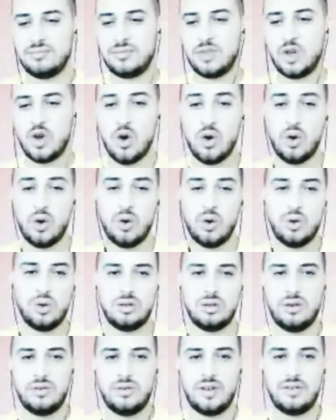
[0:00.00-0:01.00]
goal
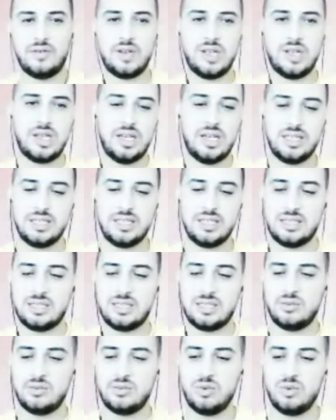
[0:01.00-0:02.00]
of Africa
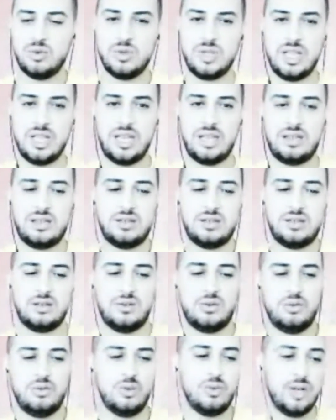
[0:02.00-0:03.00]
is
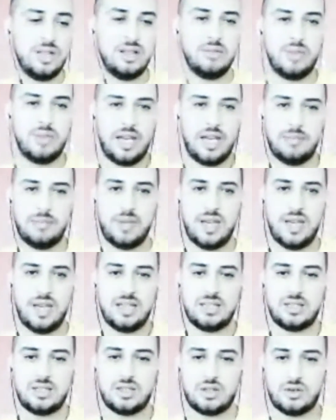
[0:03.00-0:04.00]
we will
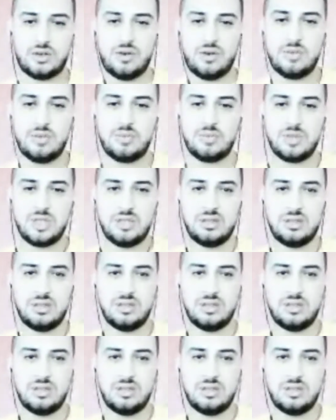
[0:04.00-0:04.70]
bypass corruption